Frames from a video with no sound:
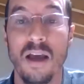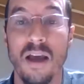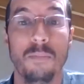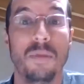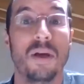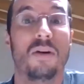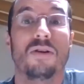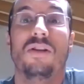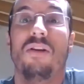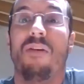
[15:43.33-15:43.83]

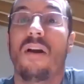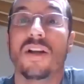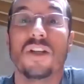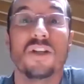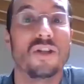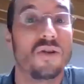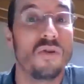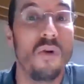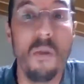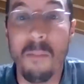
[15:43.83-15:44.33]
because there are
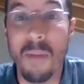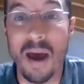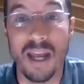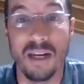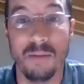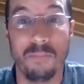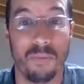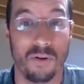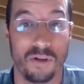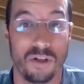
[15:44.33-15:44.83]
so
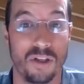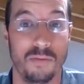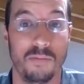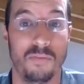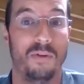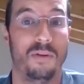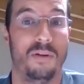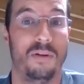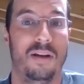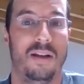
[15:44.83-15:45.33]
many
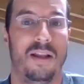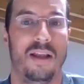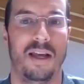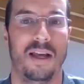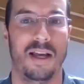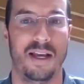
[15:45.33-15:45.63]
possible